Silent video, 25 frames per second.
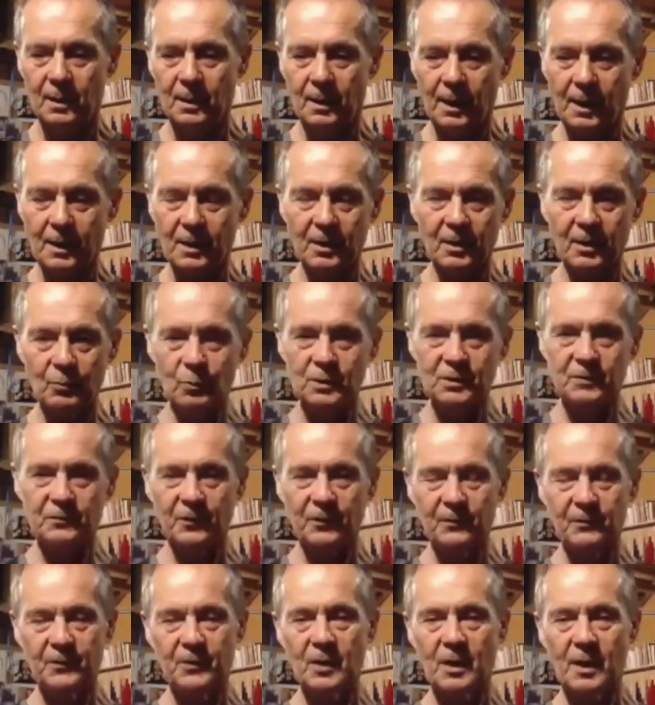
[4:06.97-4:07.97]
And he was
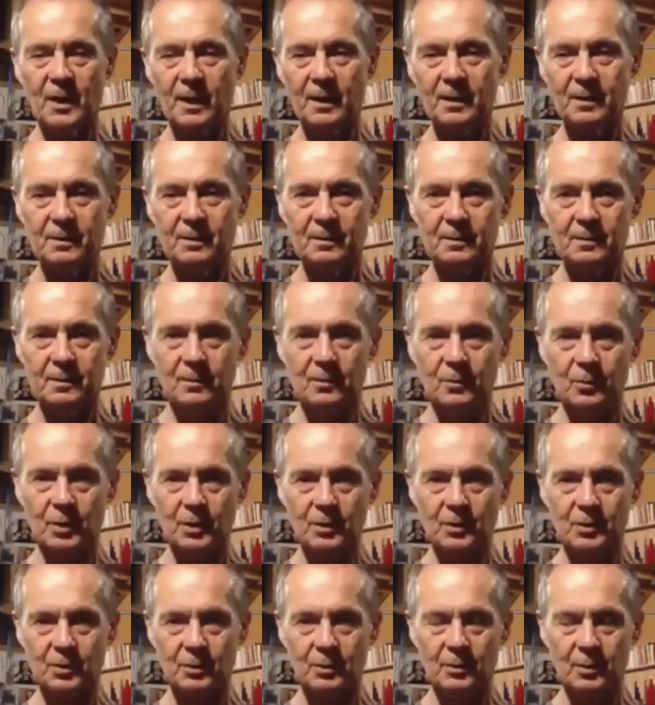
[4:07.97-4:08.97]
58.
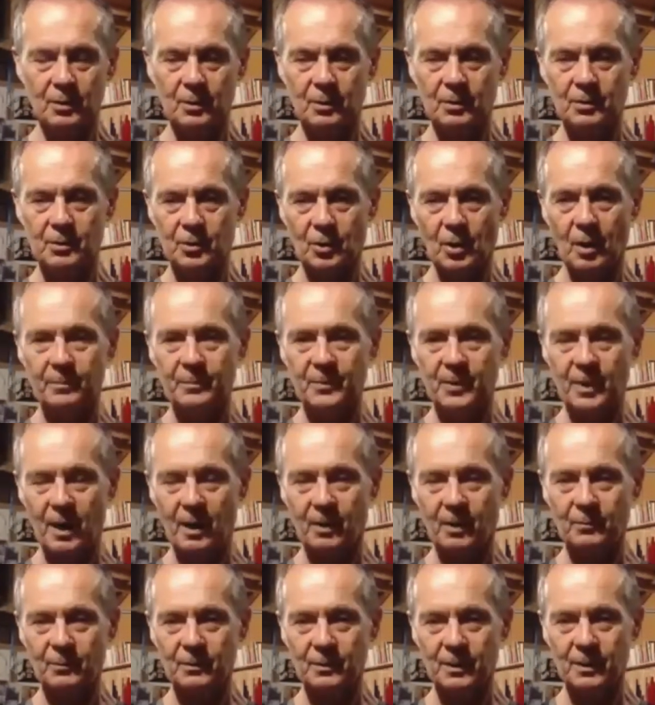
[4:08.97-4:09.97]
He dropped
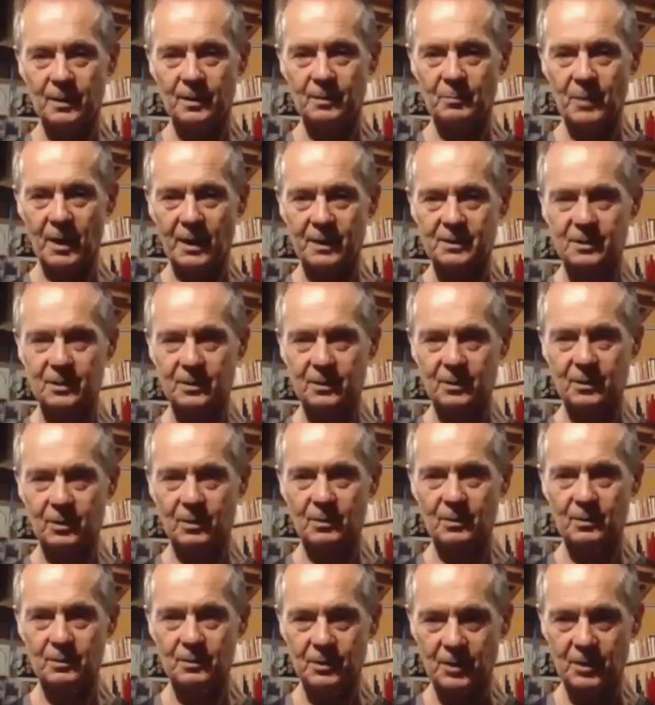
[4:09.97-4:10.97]
down in
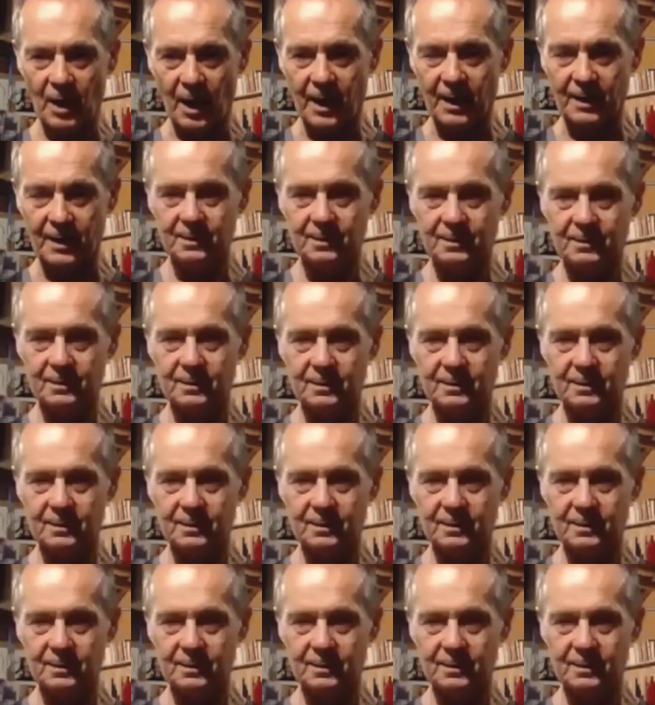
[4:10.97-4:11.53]
Mexico, died.